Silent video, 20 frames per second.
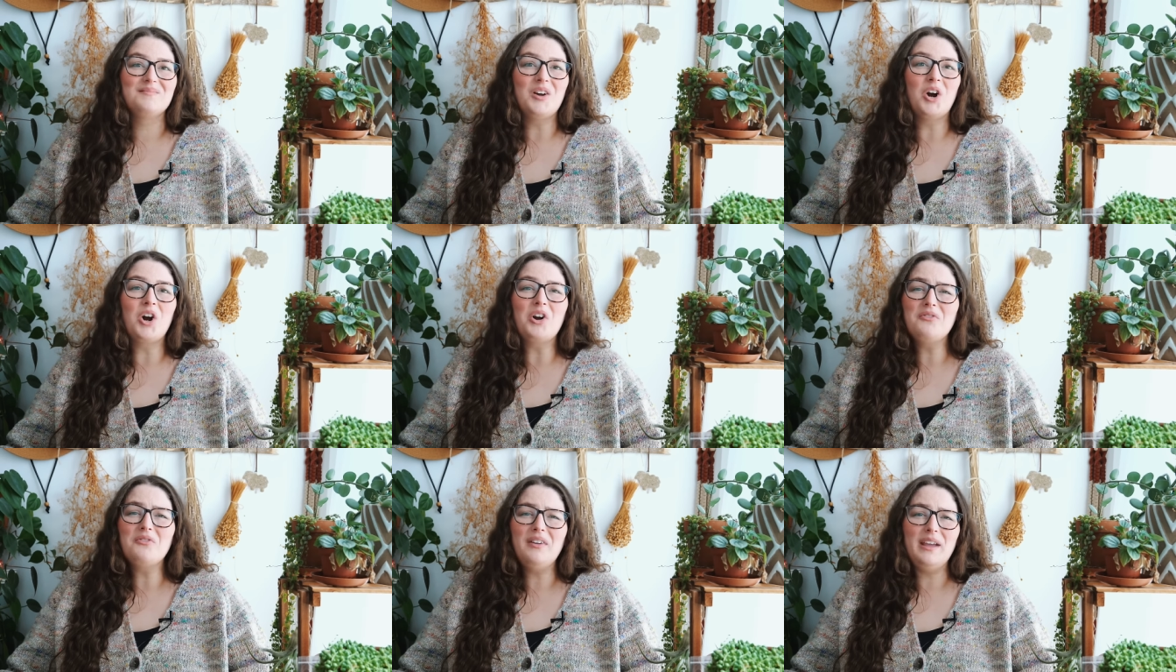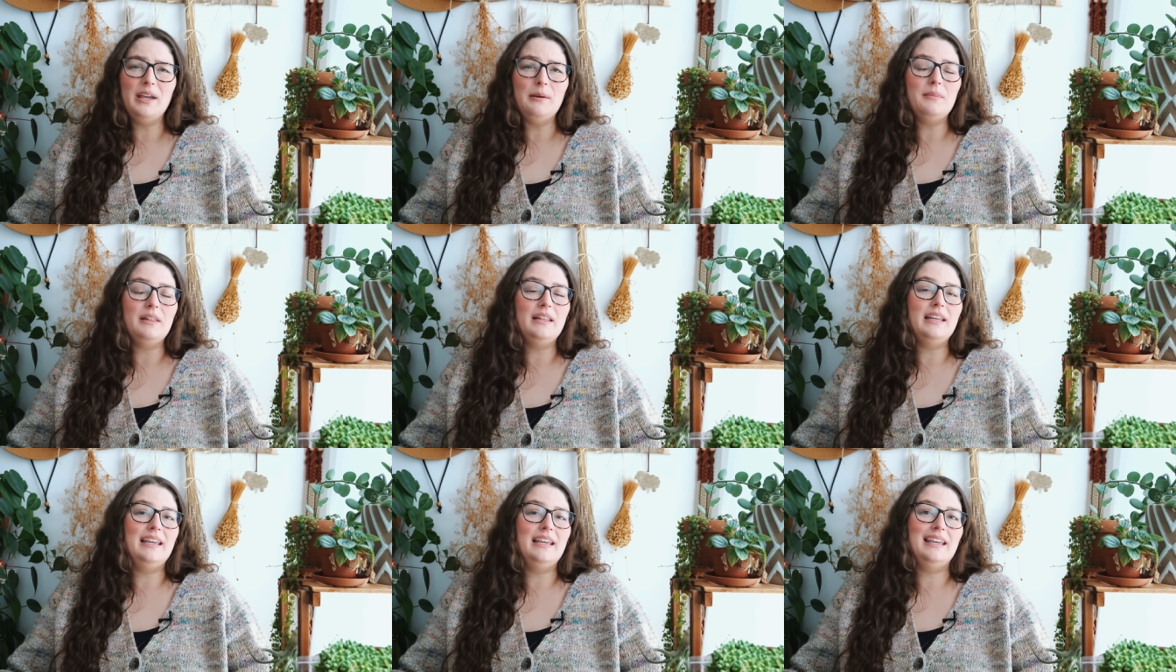Our
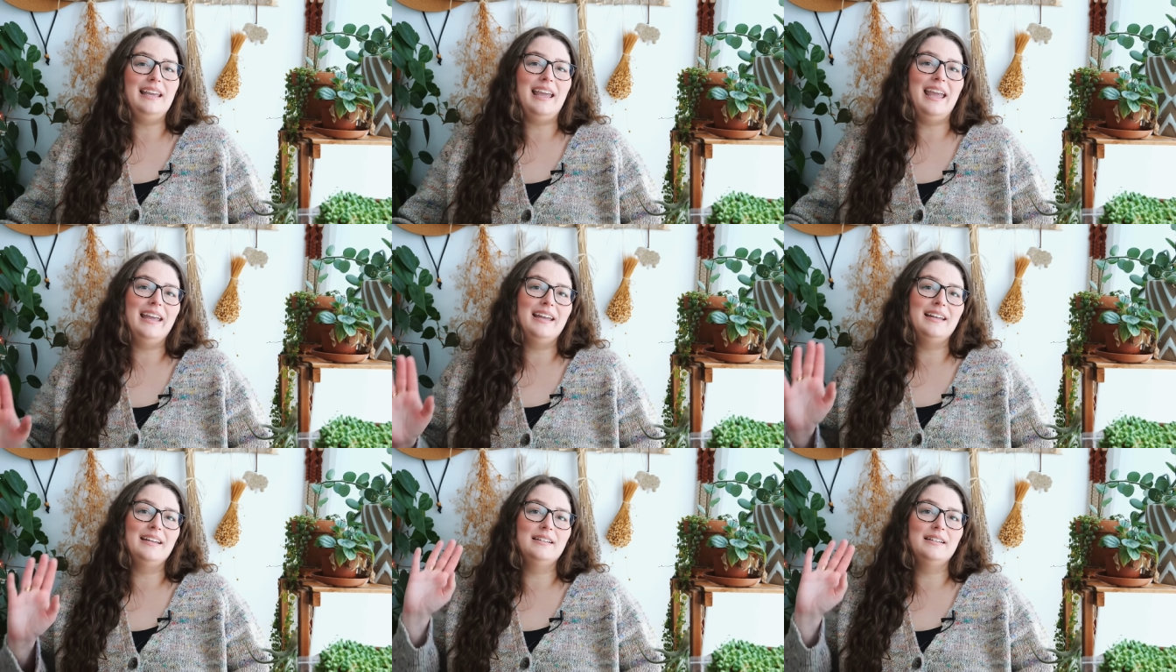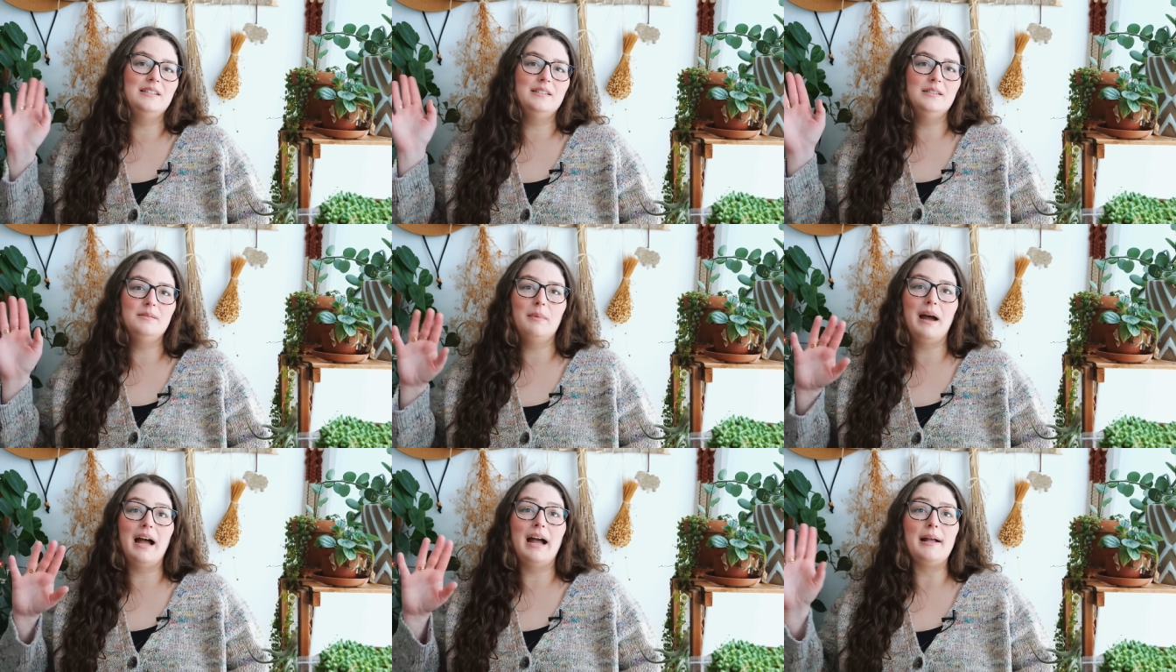family
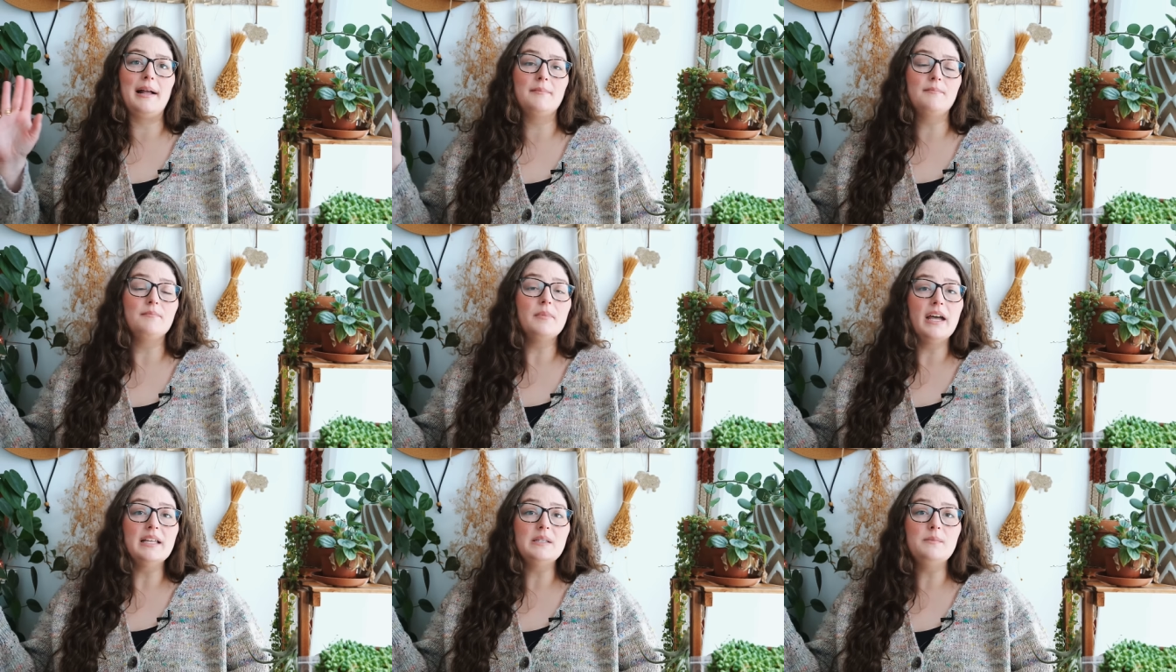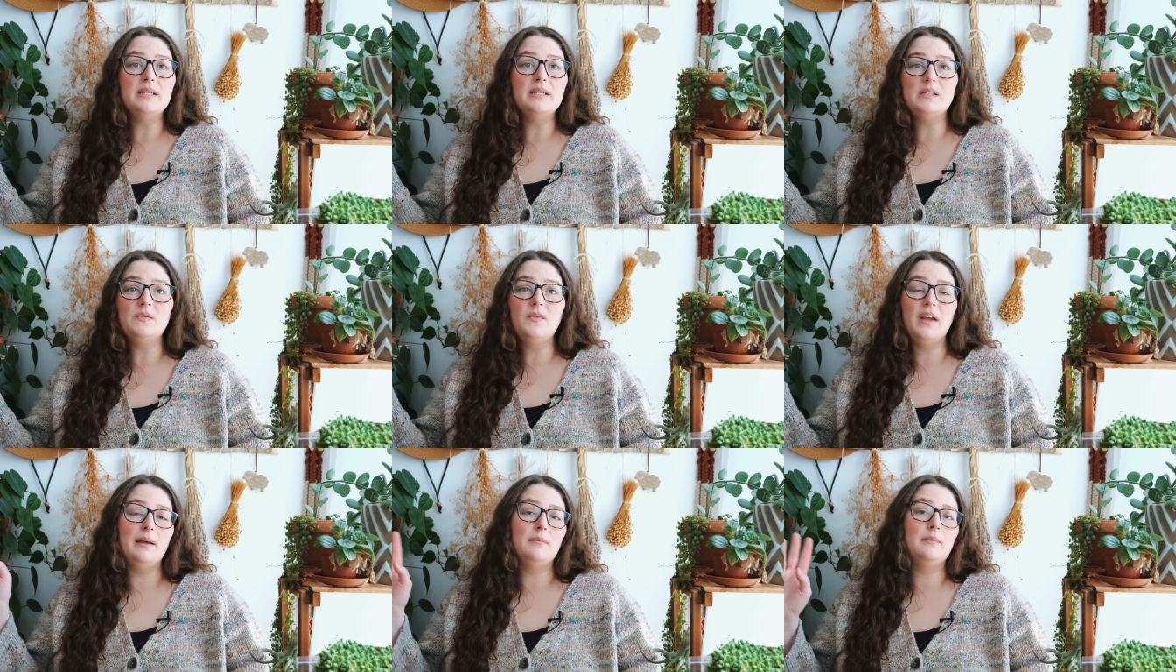and my
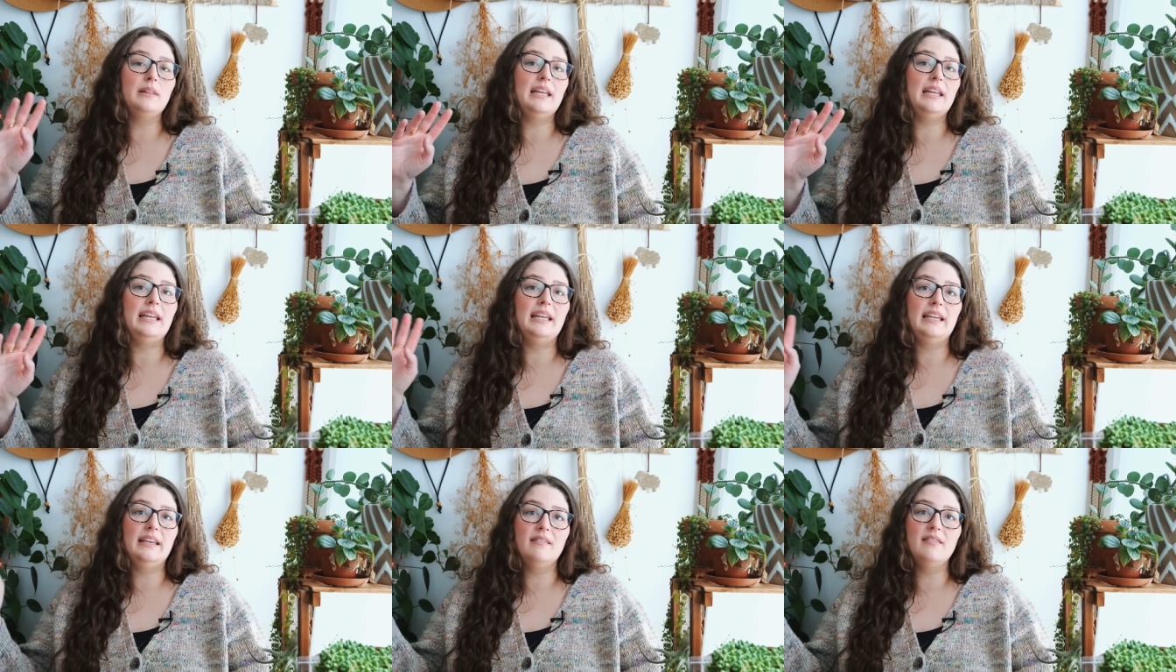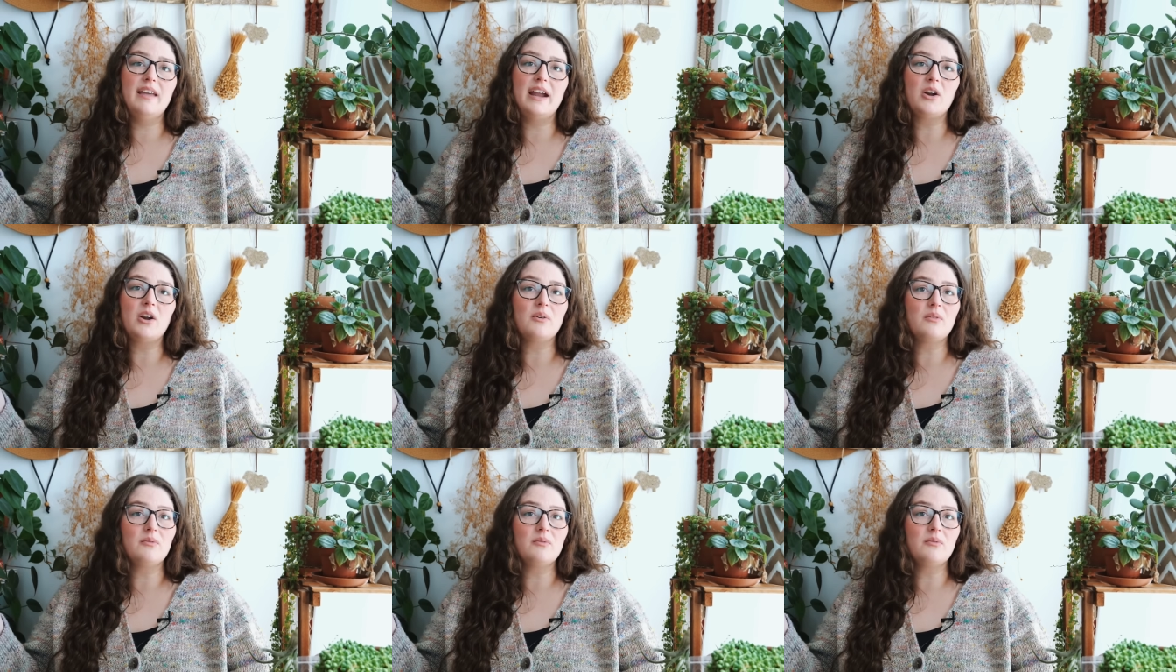husband's family, they